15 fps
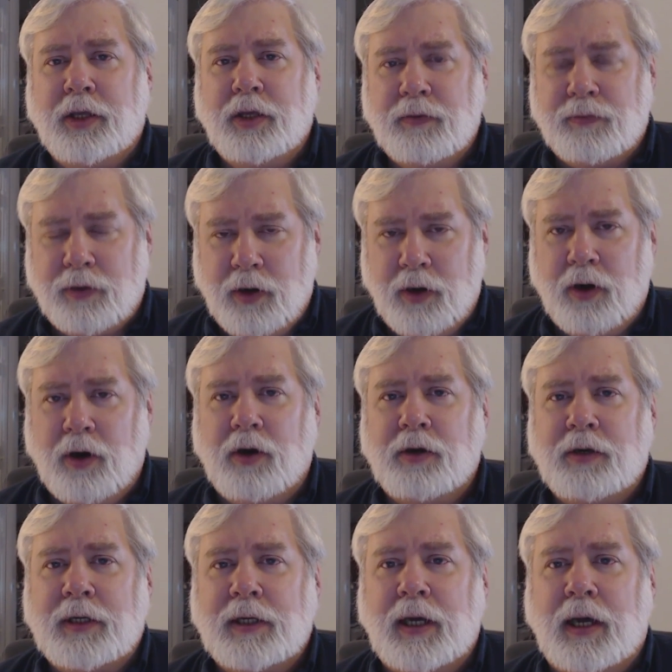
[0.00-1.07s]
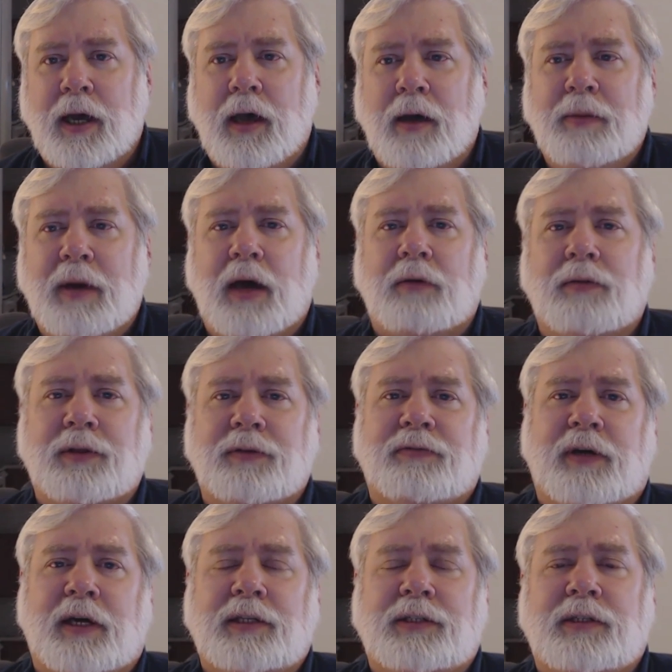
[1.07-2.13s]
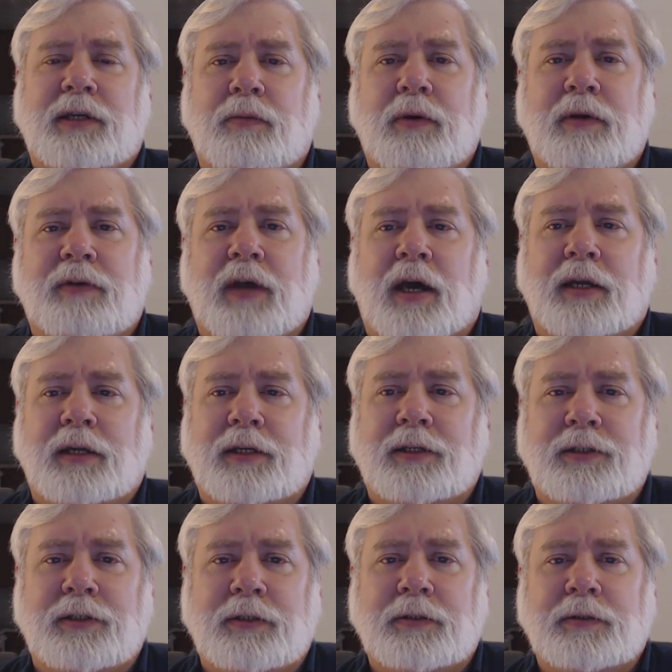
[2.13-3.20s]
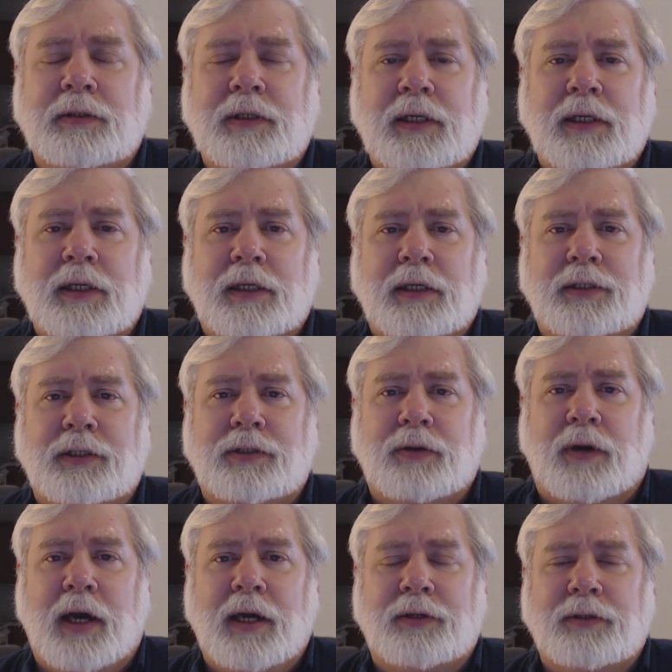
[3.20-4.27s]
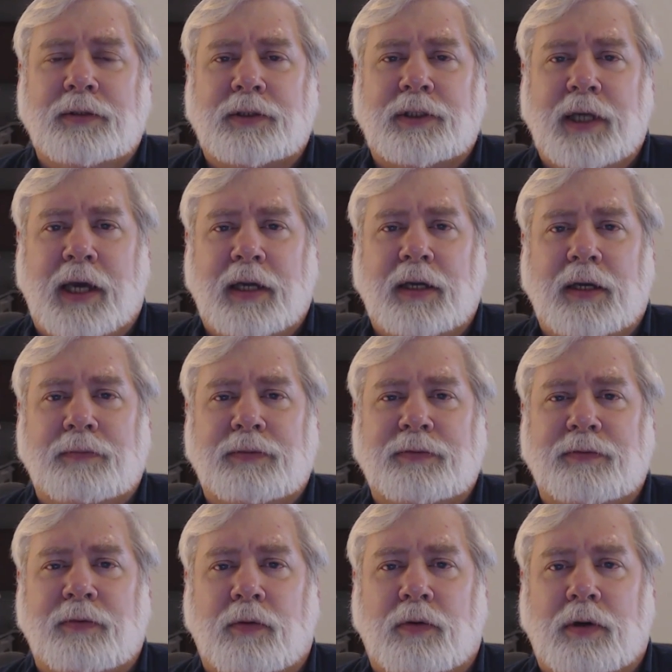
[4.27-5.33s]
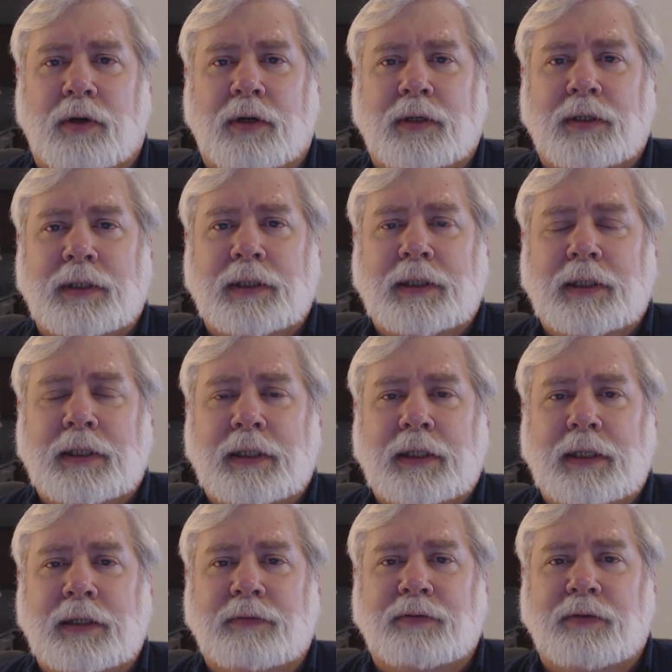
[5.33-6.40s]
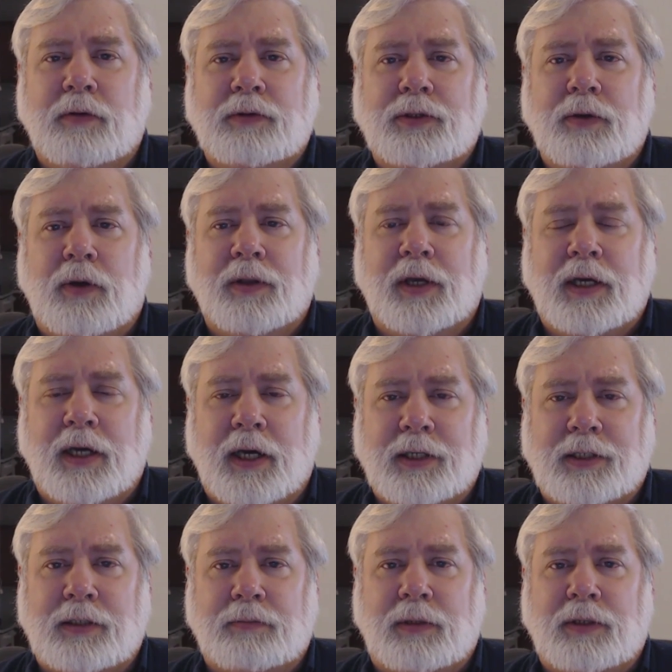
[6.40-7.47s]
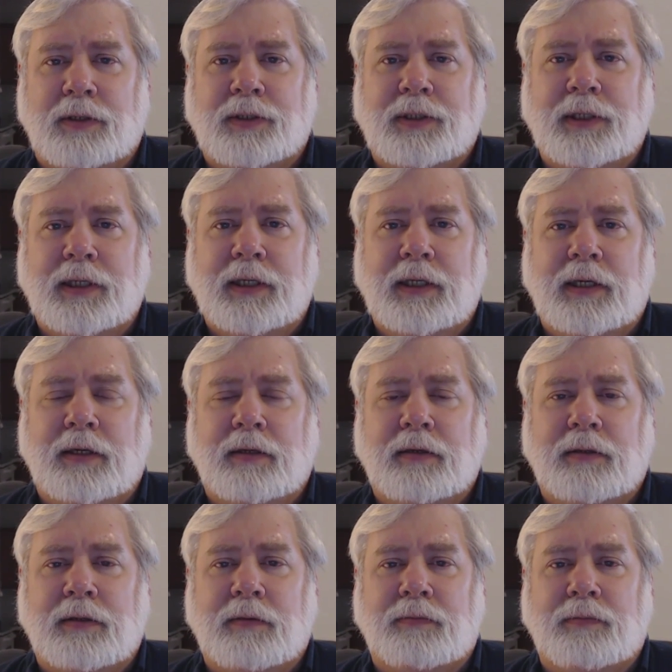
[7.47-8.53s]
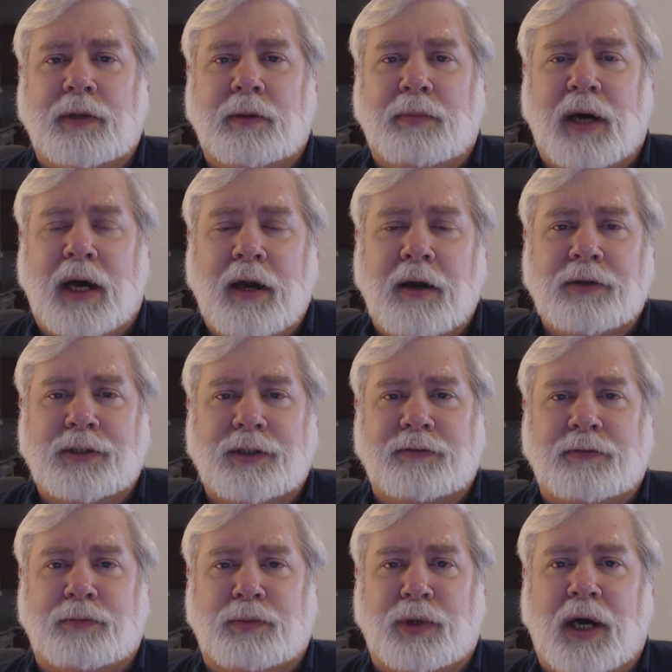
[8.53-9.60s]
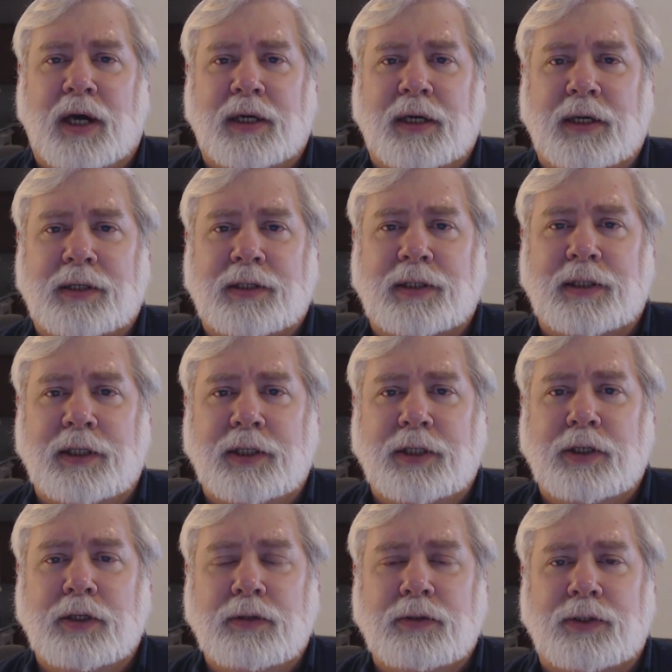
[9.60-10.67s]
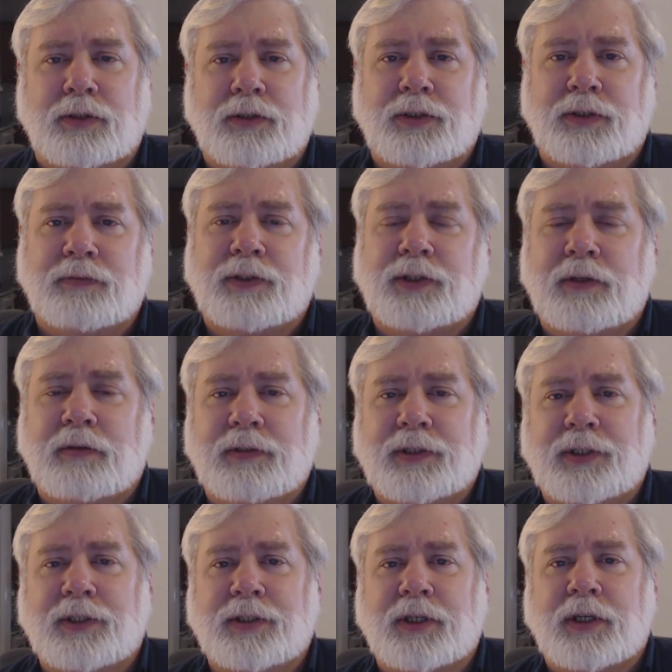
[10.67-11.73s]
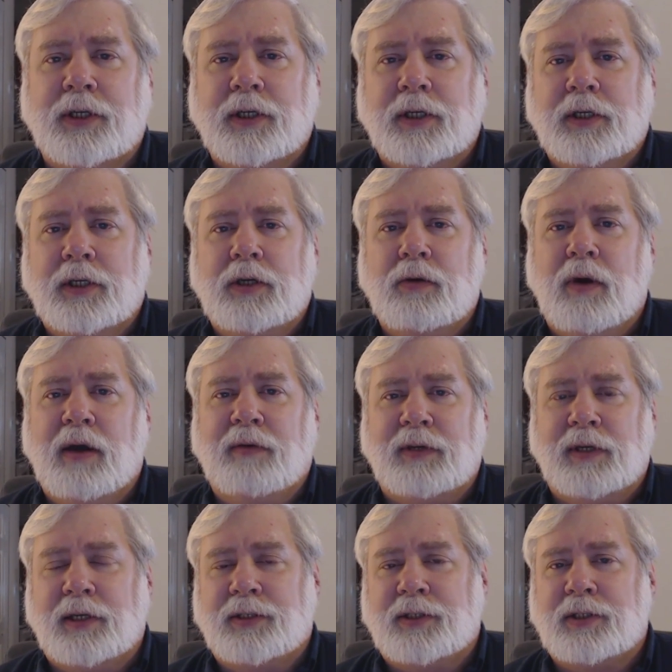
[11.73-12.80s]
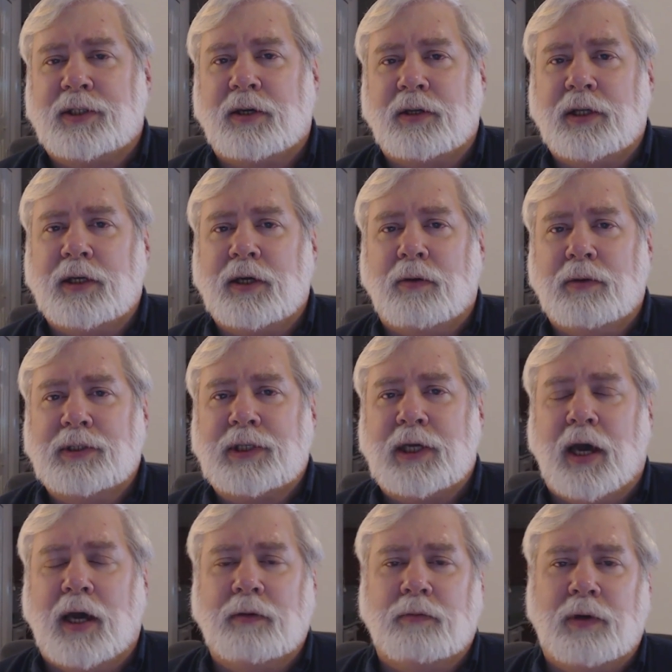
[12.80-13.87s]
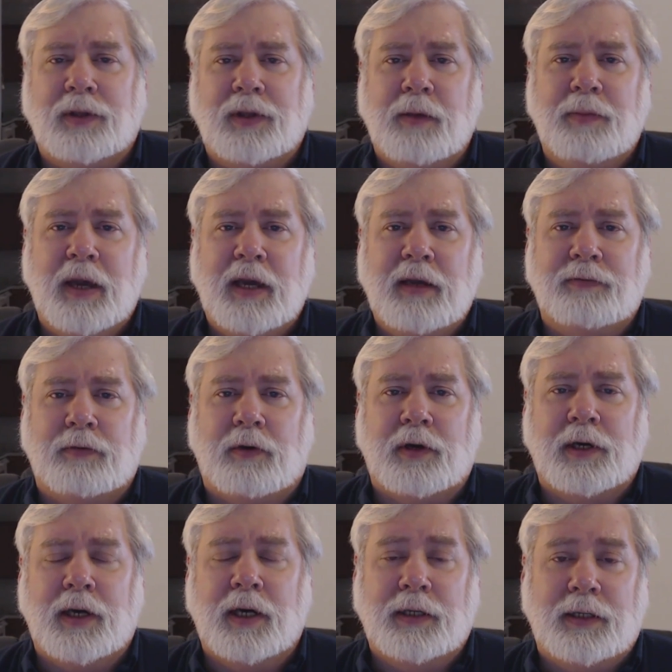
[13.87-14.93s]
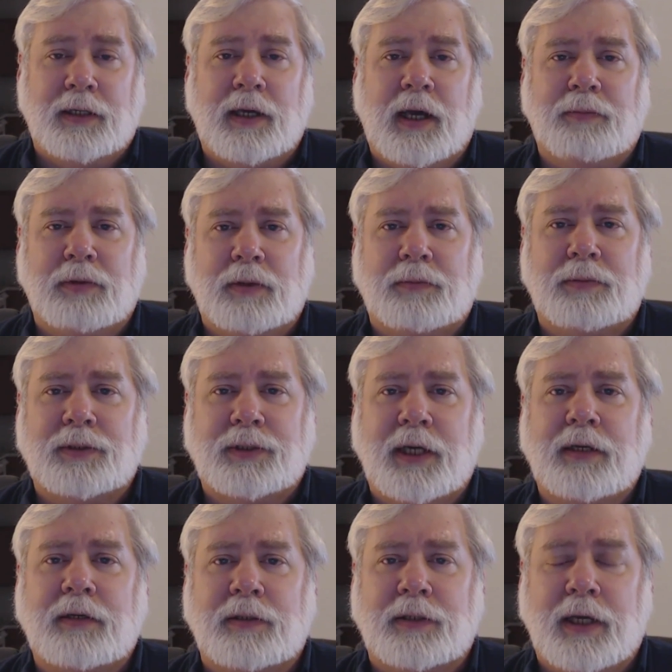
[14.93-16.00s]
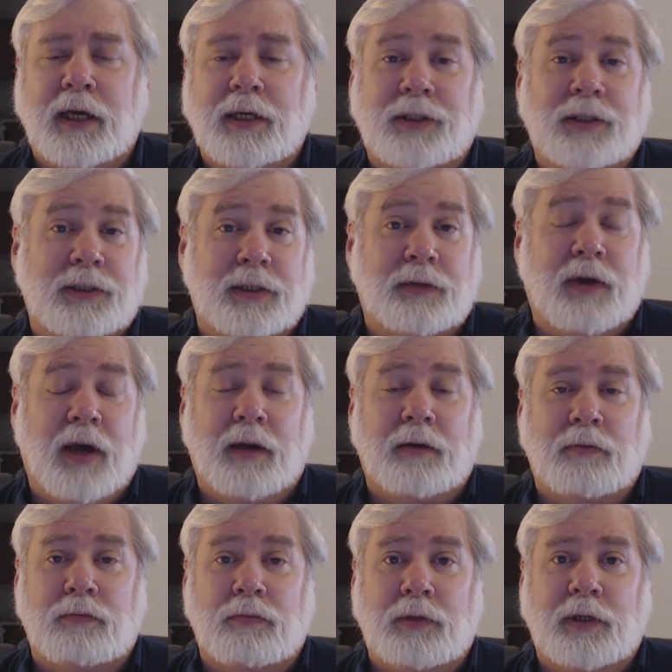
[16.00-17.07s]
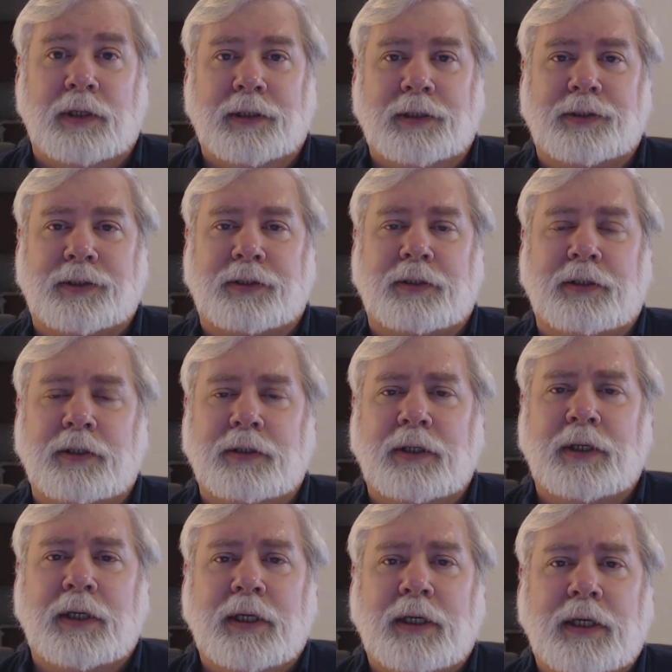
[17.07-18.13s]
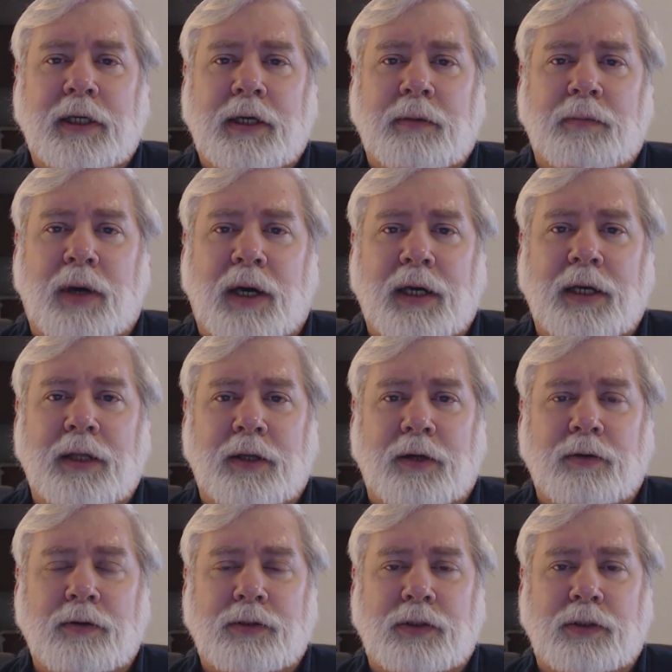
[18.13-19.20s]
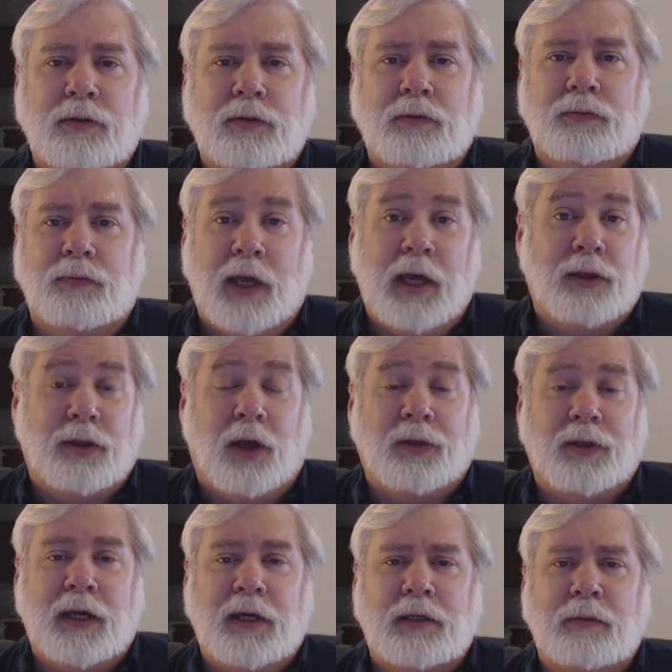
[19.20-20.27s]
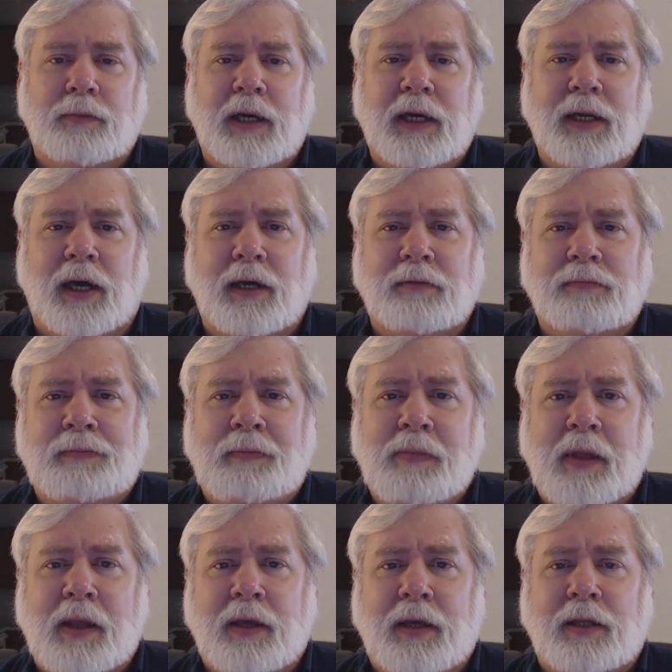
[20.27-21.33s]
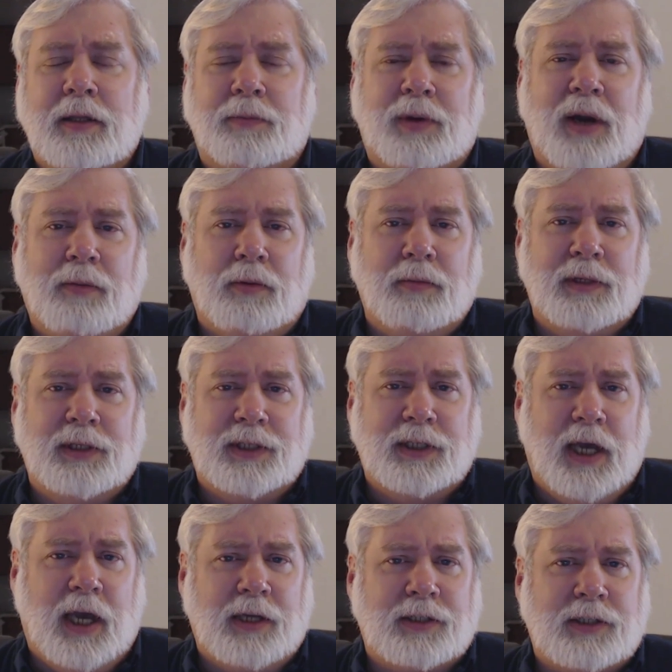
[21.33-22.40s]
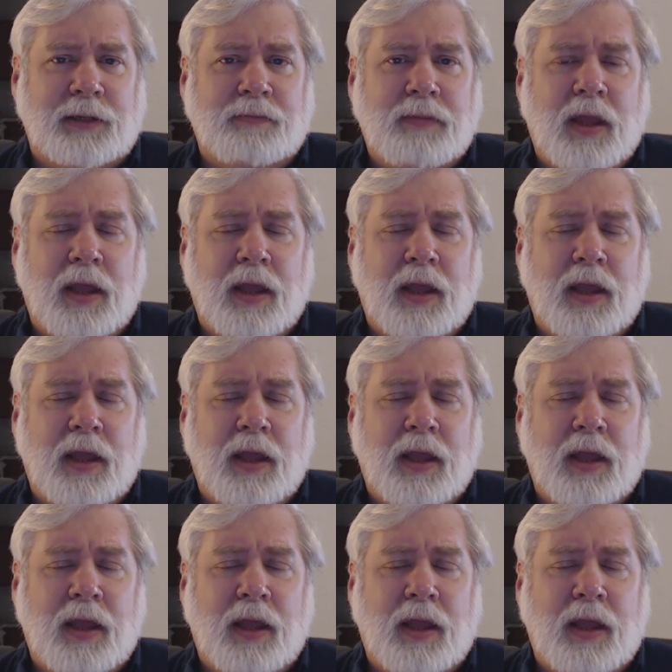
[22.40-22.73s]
You've heard about the fights that we've gotten into to try to stand up for the folks who are the customers, the, uh, the, the buyers of products, the users of services, who haven't necessarily always gotten what they paid for, and in a couple of particular cases, have gotten really screwed by those who they thought they could depend on. The problem is this.